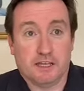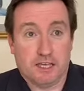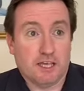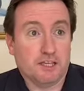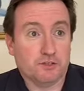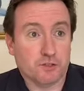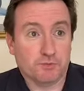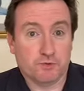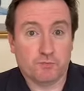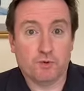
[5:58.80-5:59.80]
in
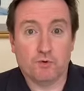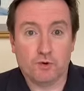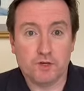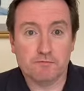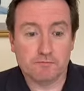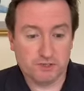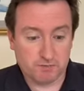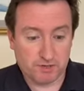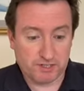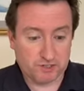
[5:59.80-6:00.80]
terms of pure numbers,
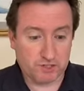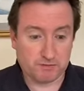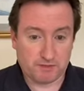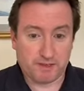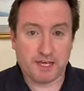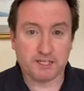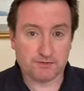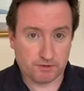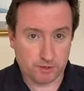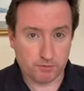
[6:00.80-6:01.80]
but in terms of cash
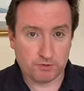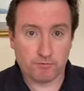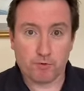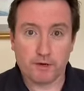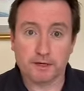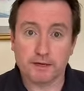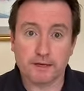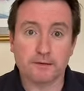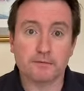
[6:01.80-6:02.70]
flow and right now,